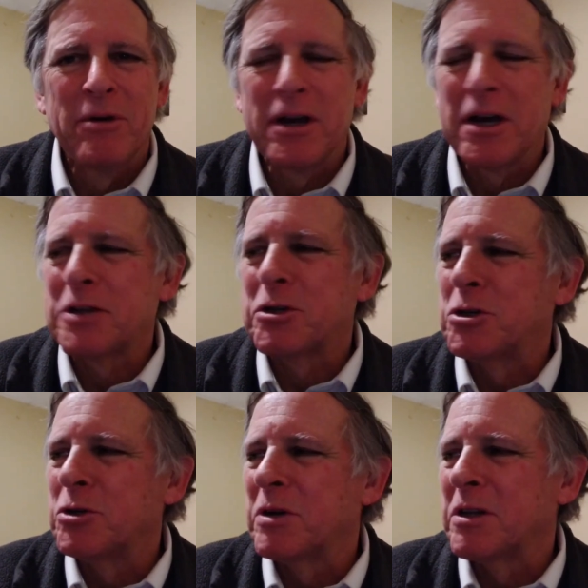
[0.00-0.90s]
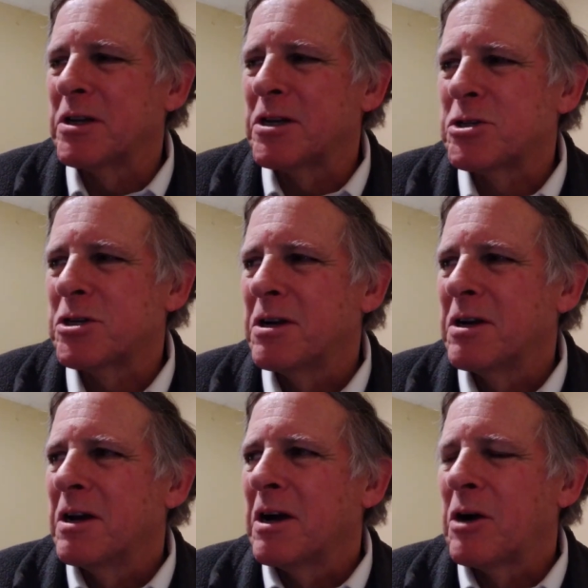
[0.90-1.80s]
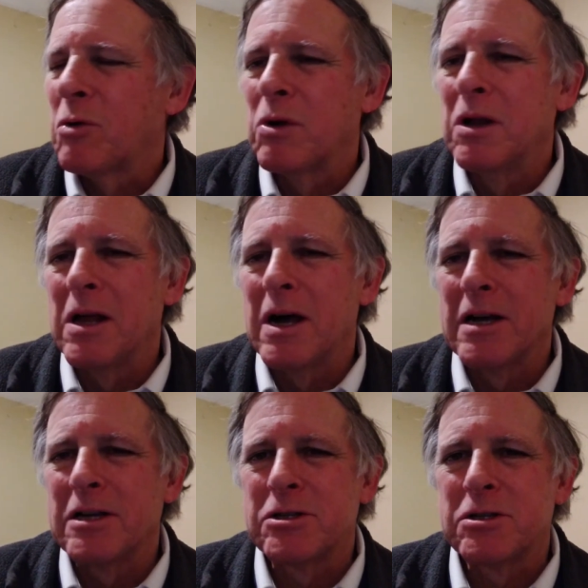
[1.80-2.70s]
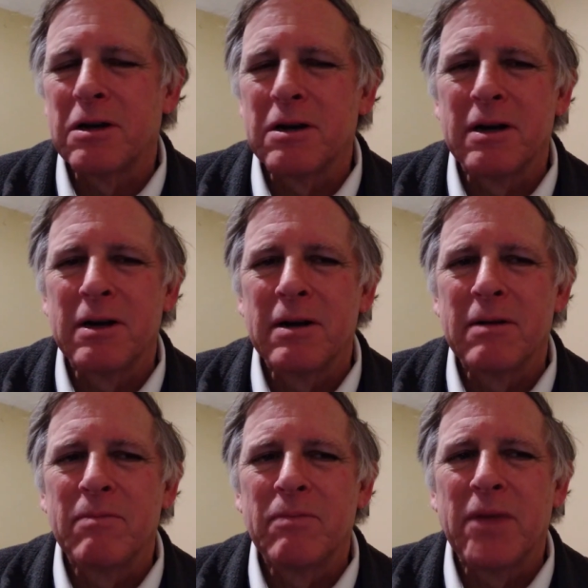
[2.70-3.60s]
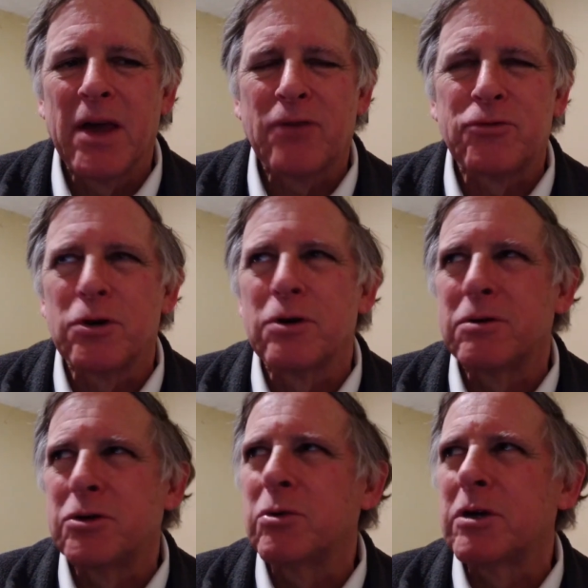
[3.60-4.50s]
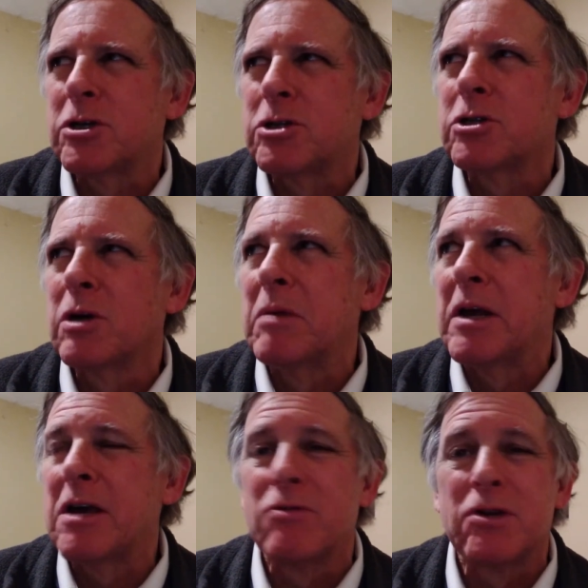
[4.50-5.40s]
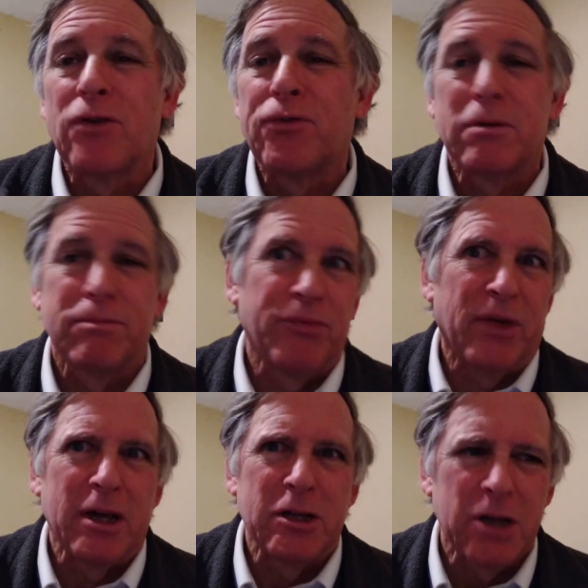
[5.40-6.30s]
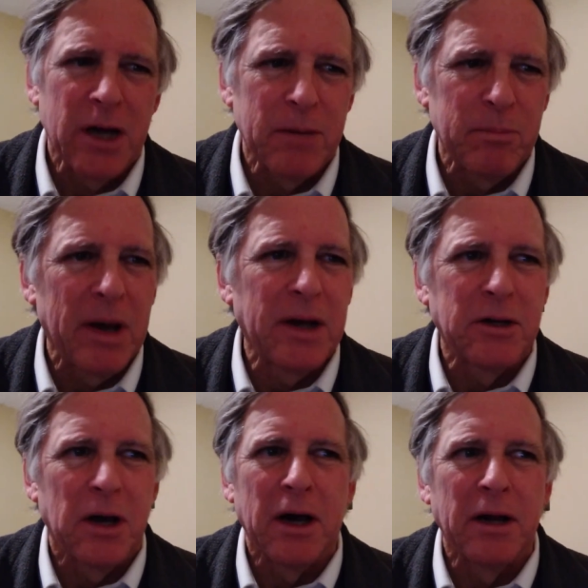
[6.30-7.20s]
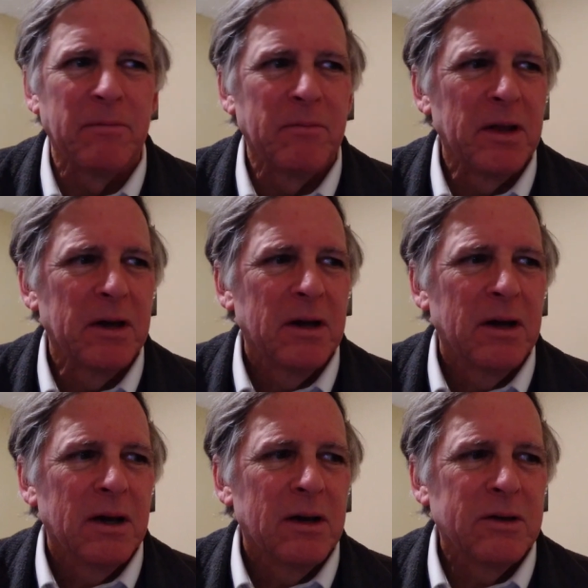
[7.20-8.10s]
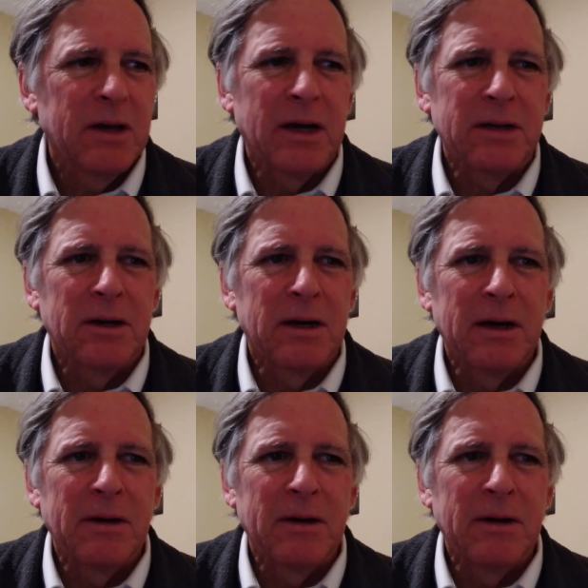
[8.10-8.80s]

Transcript: when I got to doing this, I realized after doing so many of the different things that had been done that